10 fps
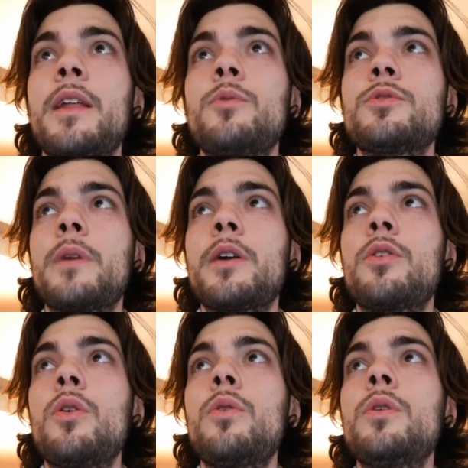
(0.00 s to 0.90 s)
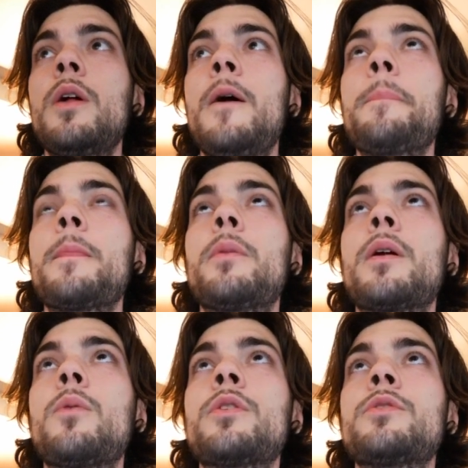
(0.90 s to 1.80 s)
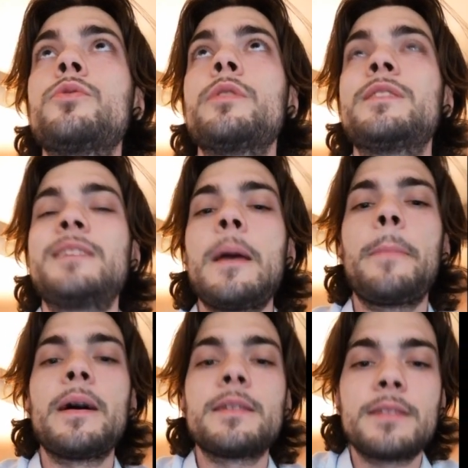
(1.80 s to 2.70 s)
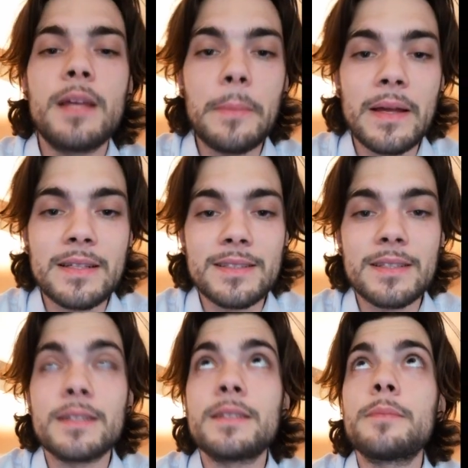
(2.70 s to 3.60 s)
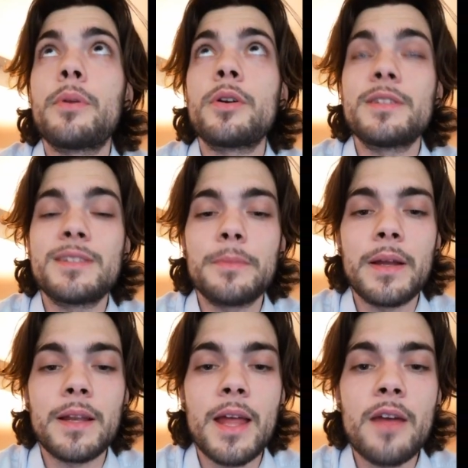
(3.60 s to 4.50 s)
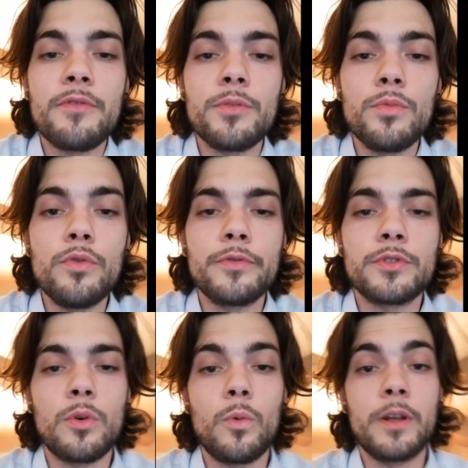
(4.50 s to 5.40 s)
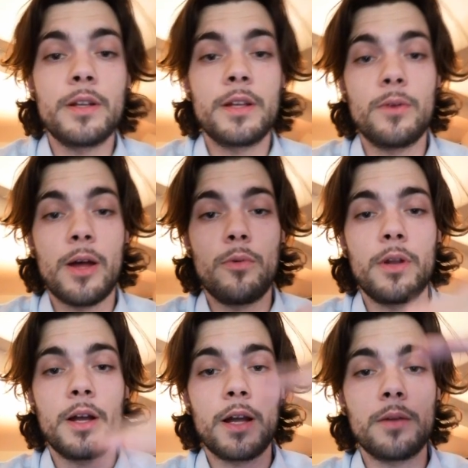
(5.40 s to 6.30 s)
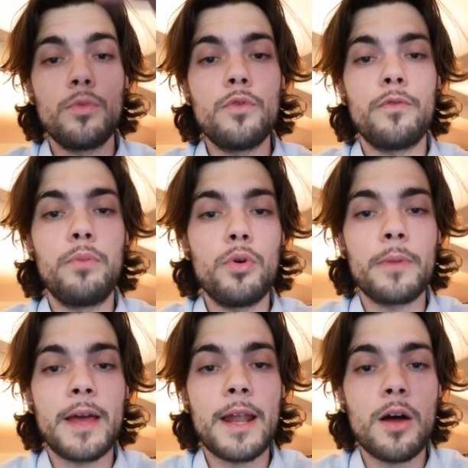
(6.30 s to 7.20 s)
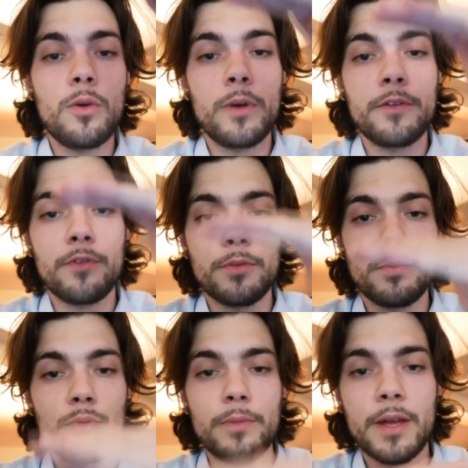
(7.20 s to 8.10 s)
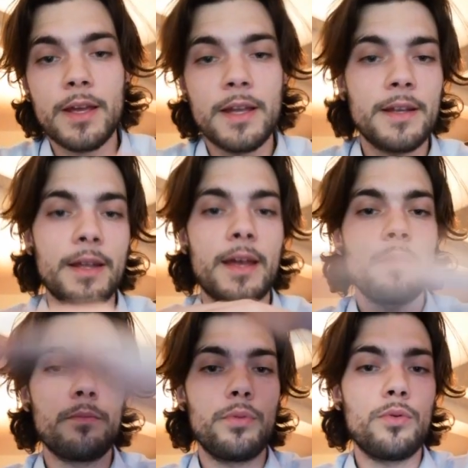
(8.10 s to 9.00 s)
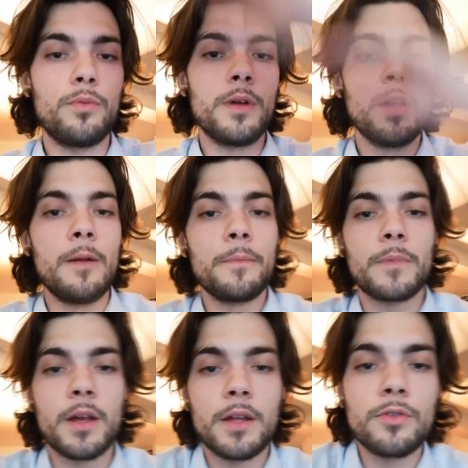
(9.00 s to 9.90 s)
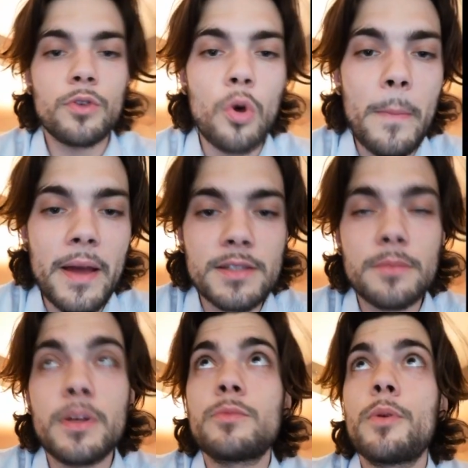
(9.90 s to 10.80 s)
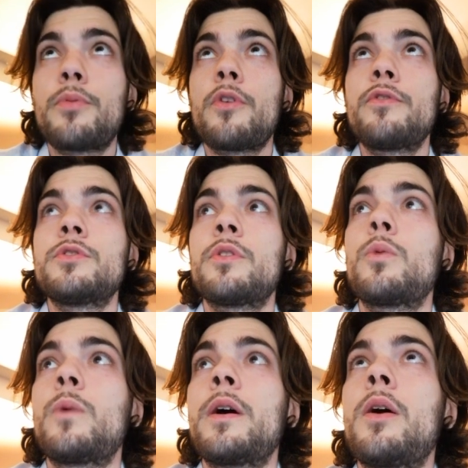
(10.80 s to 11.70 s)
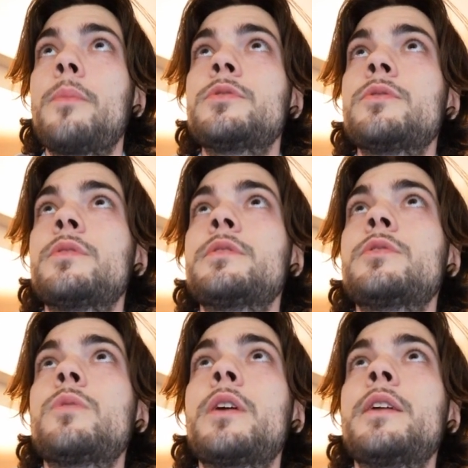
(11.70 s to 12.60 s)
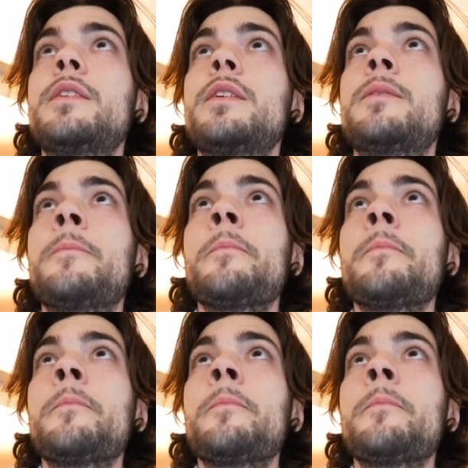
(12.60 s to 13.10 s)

That was my goal, but I want to do it step by step and participate in every move. So when I got a move, boom, get out, wait for the pullback, get in again, boom, and, you know, maximize my profits on the way up. So this is what I did.